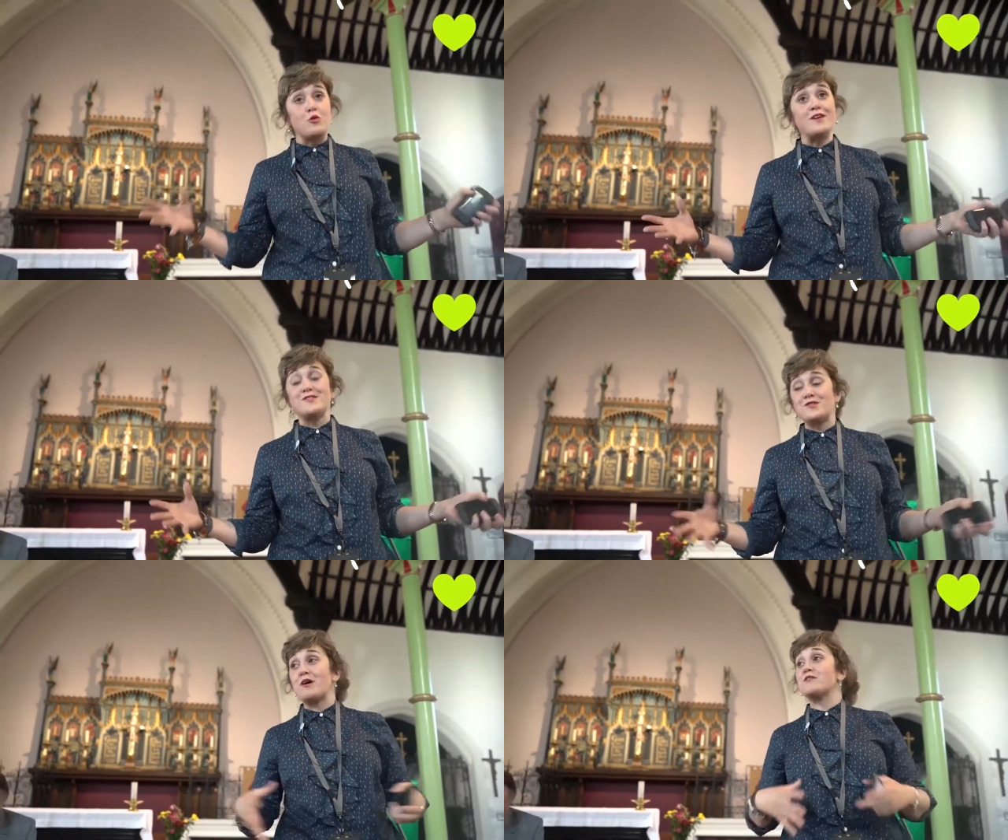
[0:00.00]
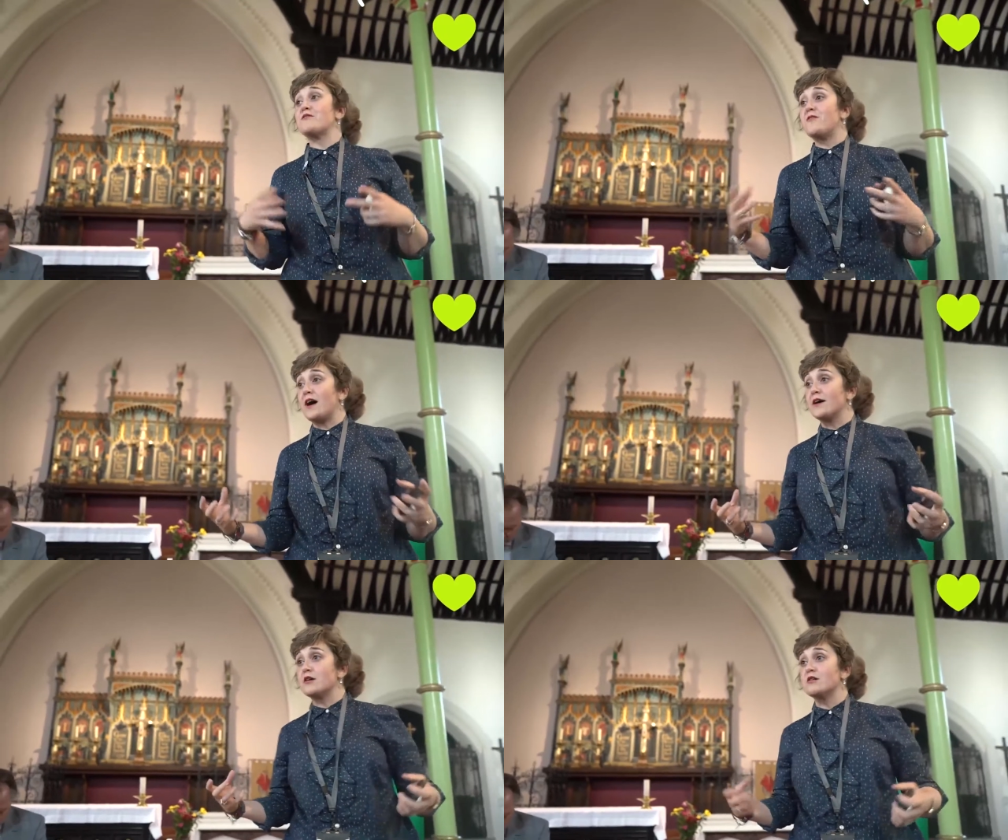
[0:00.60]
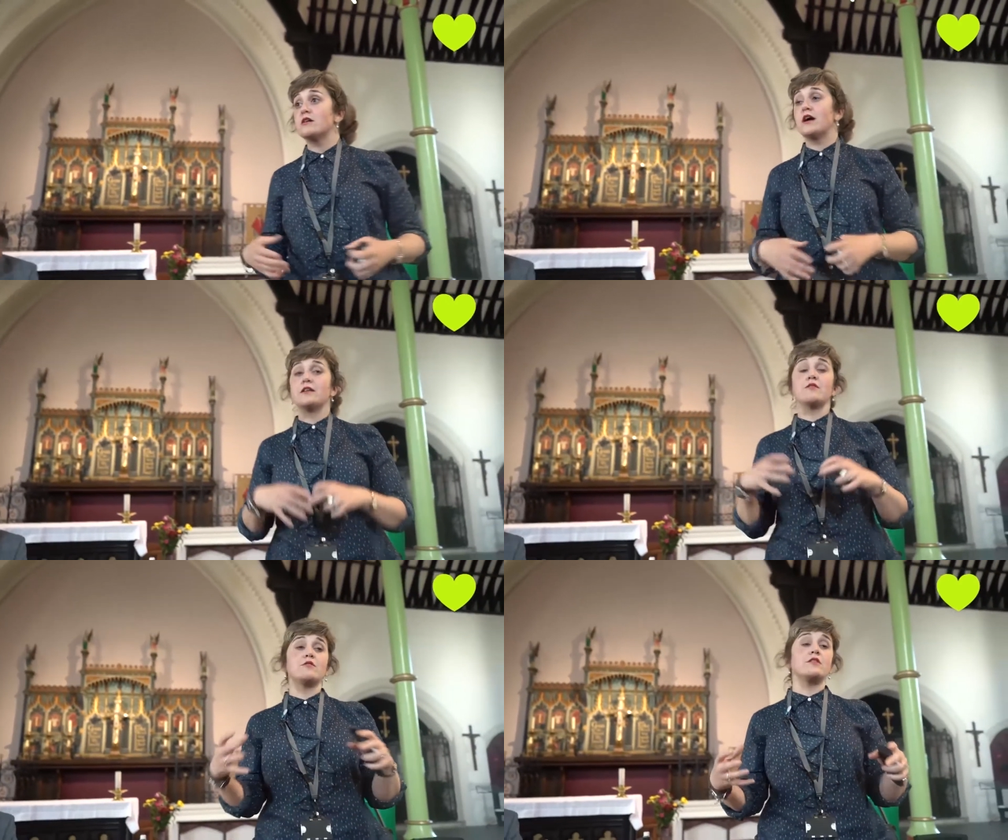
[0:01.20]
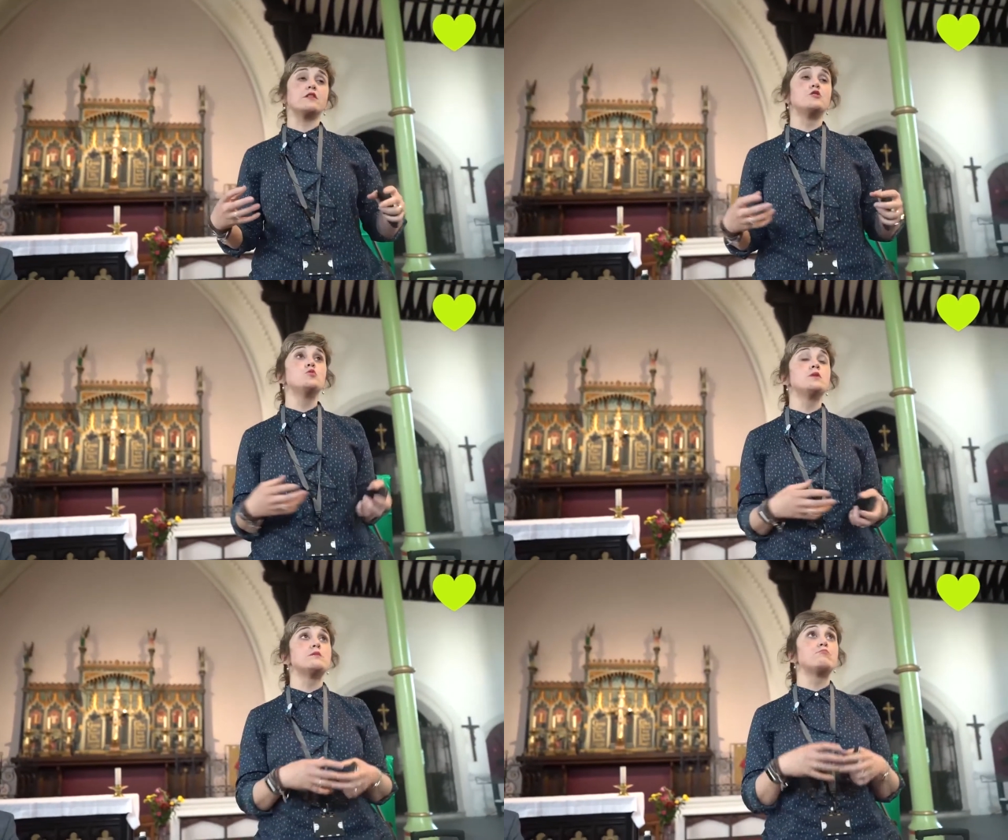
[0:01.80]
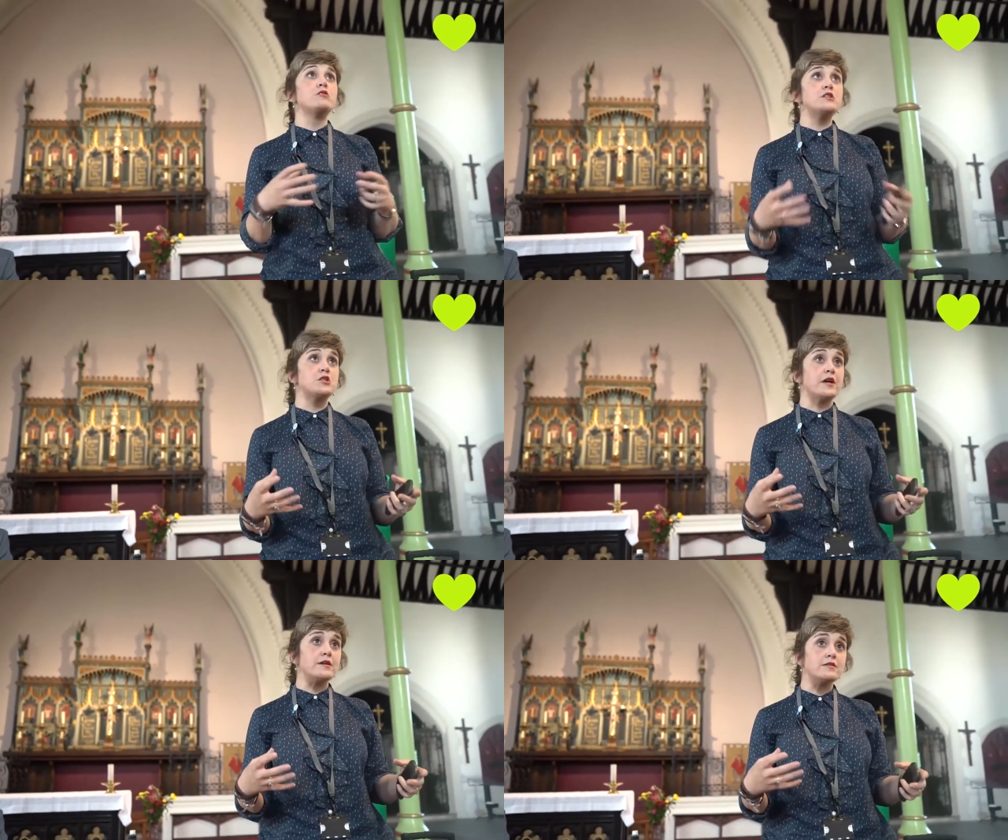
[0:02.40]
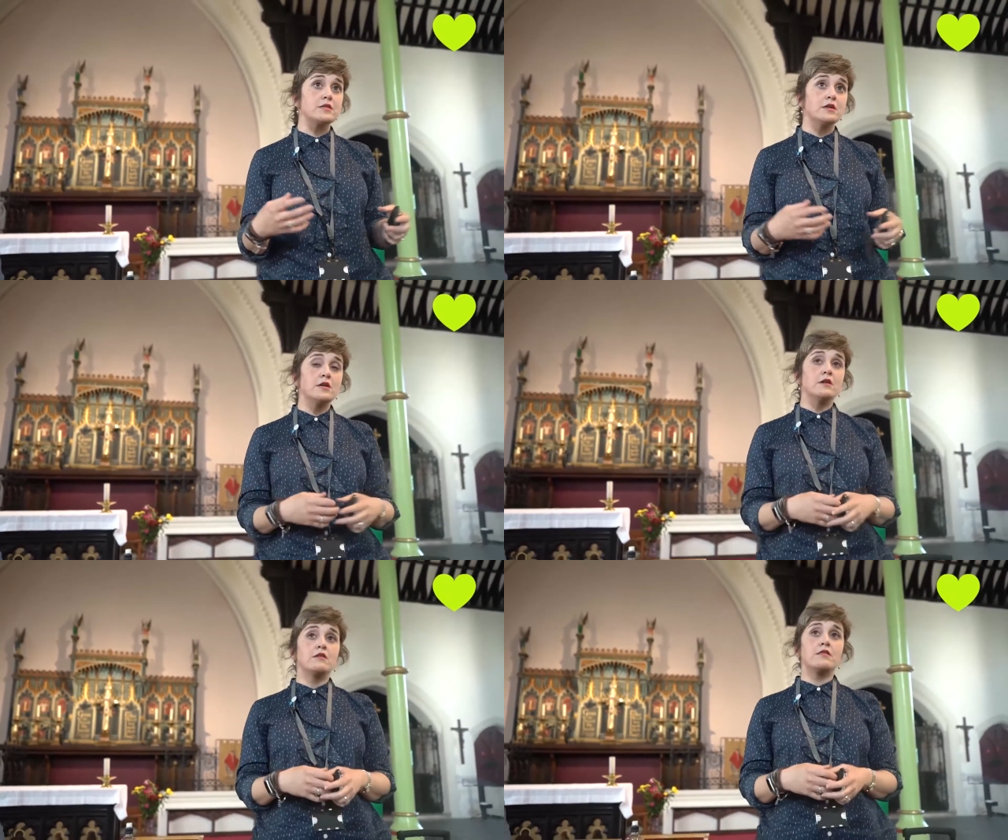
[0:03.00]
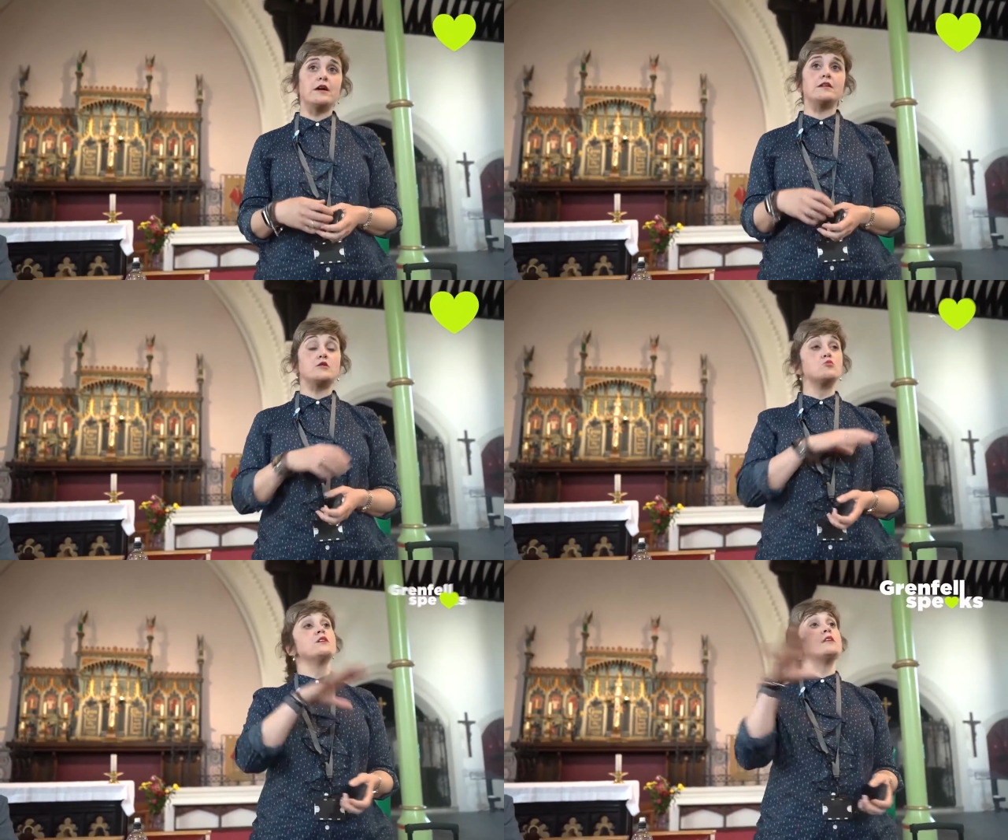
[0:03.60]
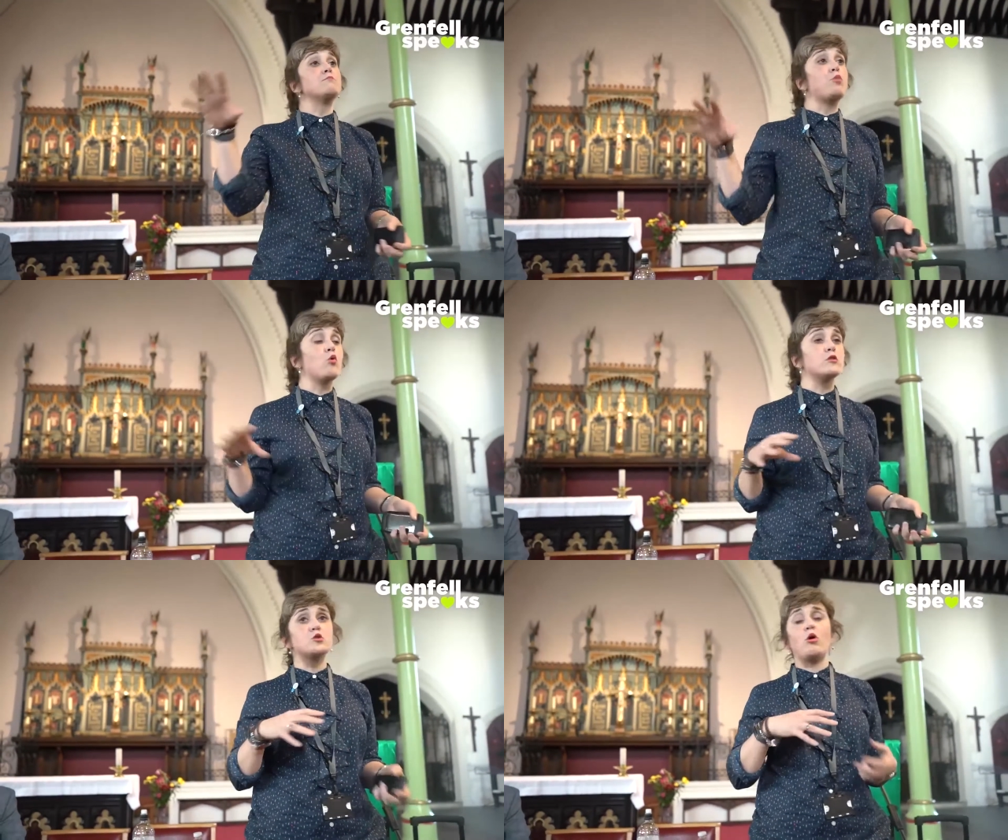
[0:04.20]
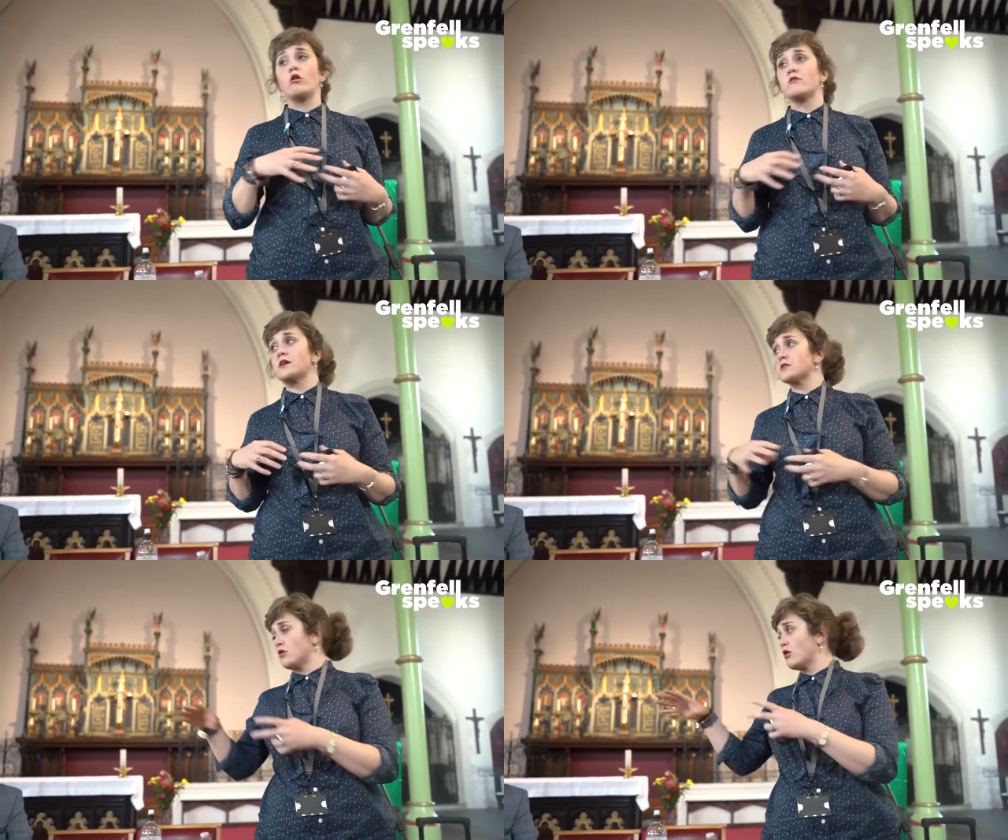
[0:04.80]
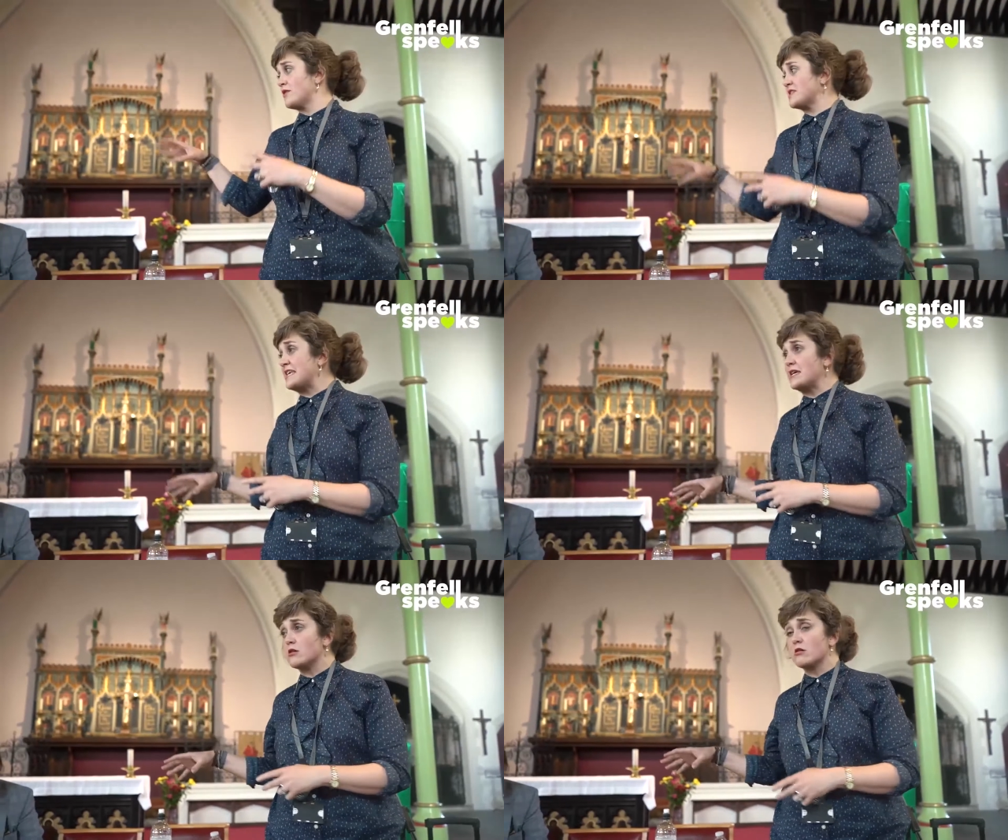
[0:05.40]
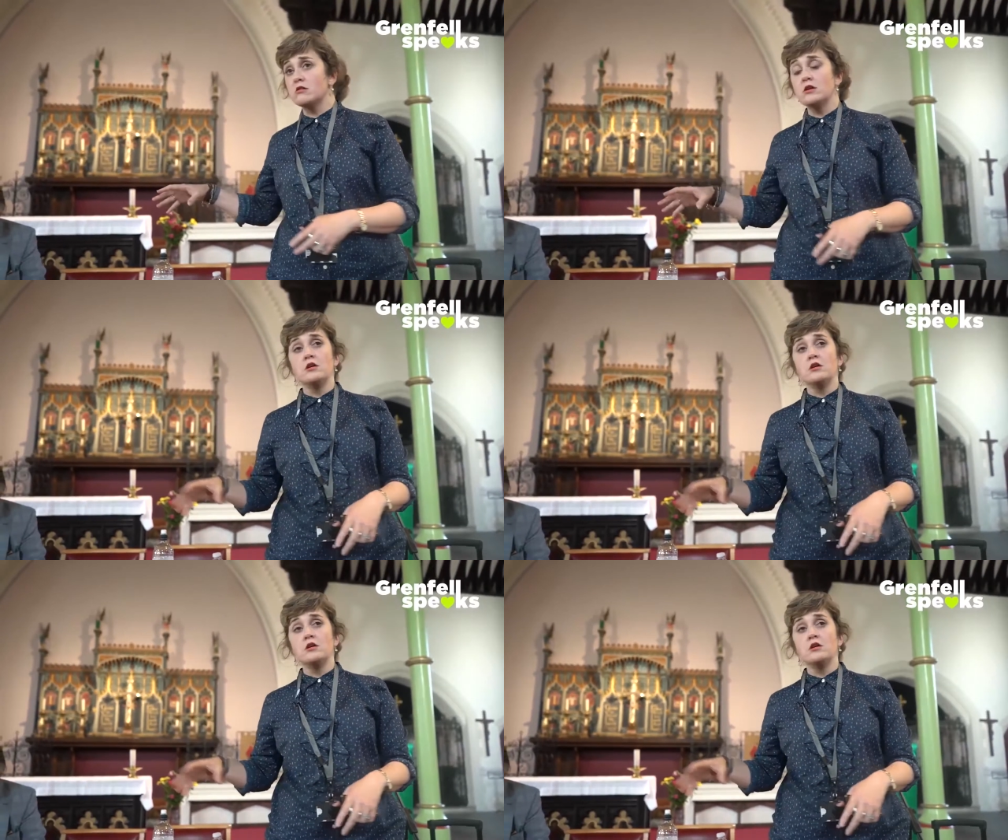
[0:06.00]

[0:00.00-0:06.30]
questions around the fire and everything, and you will appreciate that it's really important to all of us and all of us here